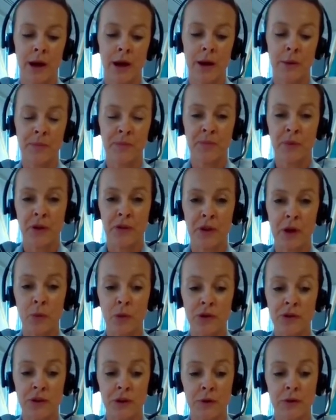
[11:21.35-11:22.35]
They
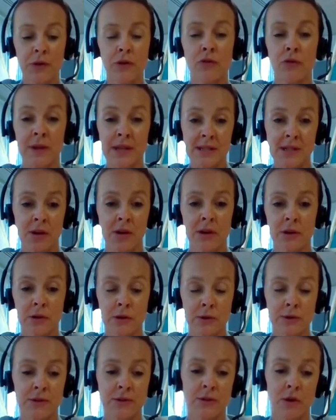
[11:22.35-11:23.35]
would do three
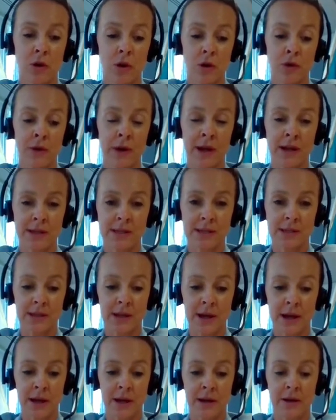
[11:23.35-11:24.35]
cycles on
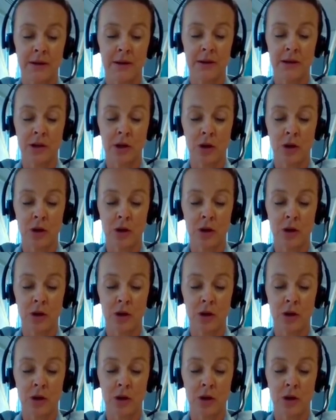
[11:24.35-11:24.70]
that